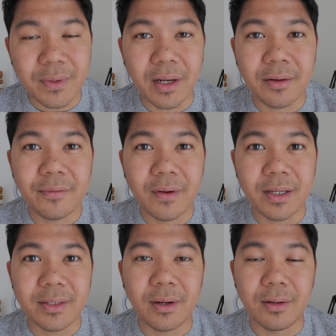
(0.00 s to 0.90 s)
we are
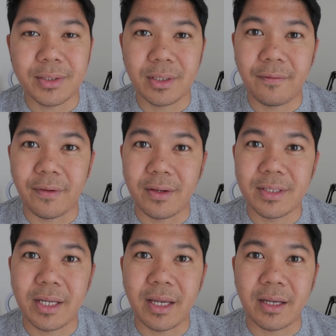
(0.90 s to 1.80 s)
fond also of
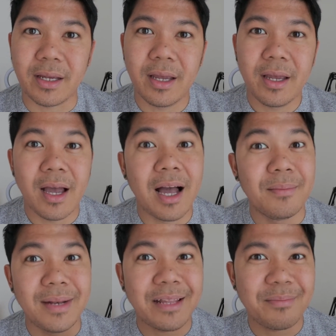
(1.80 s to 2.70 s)
using
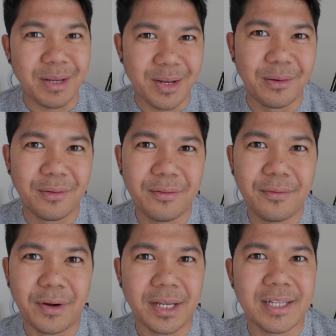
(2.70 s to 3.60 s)
let me know,
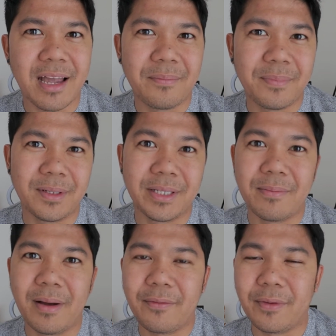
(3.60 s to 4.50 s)
for example,
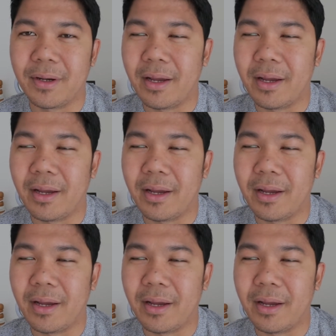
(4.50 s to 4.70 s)
diba?